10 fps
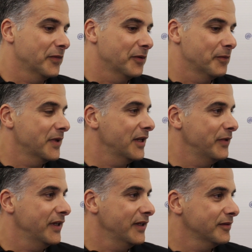
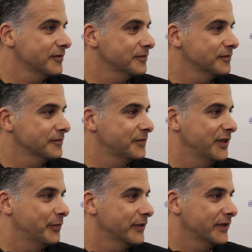maybe
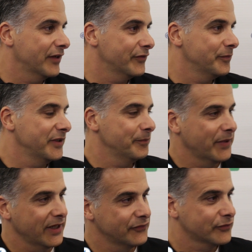people haven't been
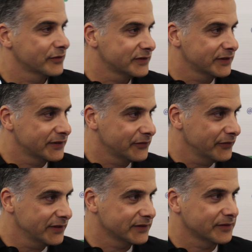paid for a certain
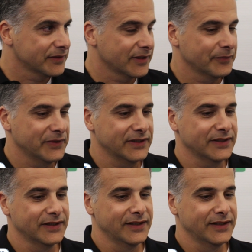reason. I mean,